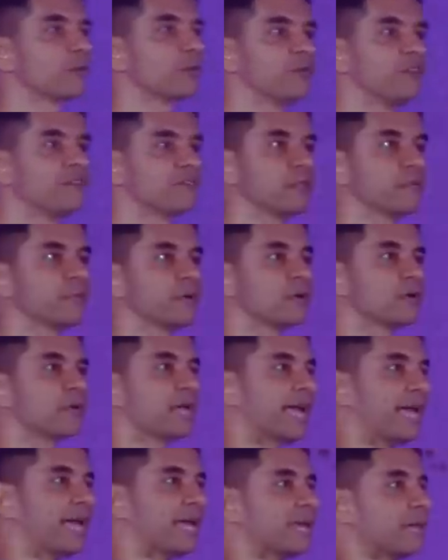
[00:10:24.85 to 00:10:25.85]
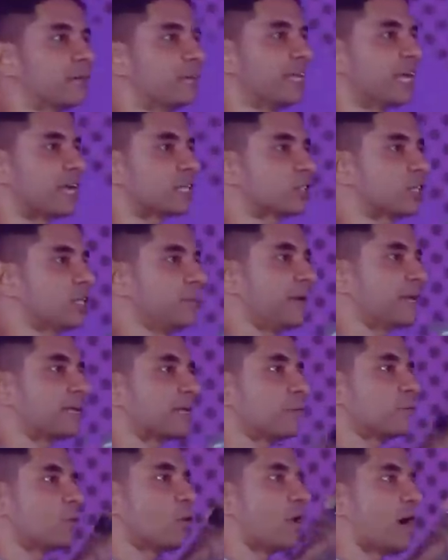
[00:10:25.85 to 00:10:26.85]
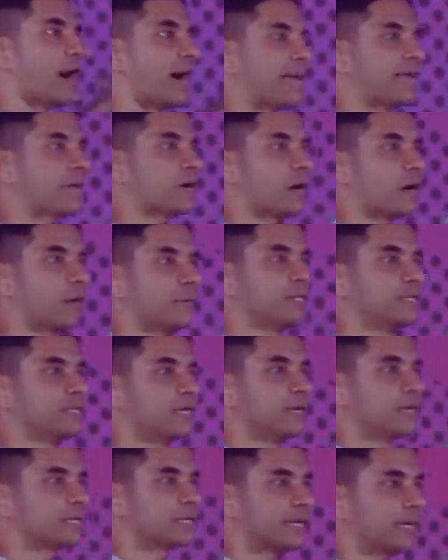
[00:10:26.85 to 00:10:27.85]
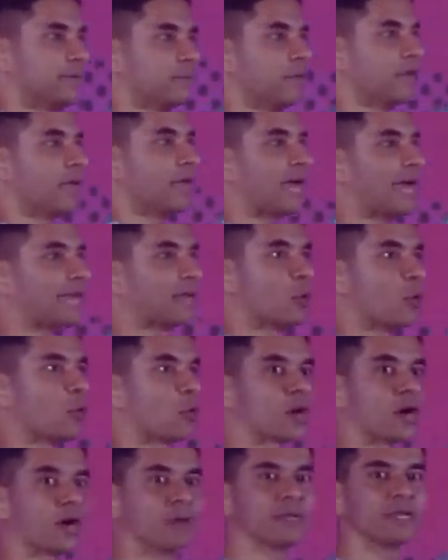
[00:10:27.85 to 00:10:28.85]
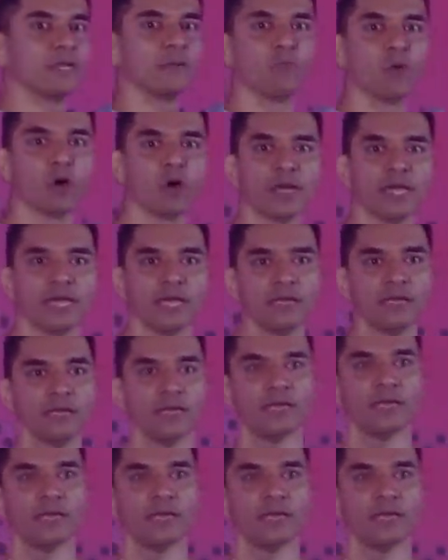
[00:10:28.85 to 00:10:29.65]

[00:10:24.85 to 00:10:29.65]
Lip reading: When we flip it on the head and we actually make them go high carb at dinner time and low carb in the morning,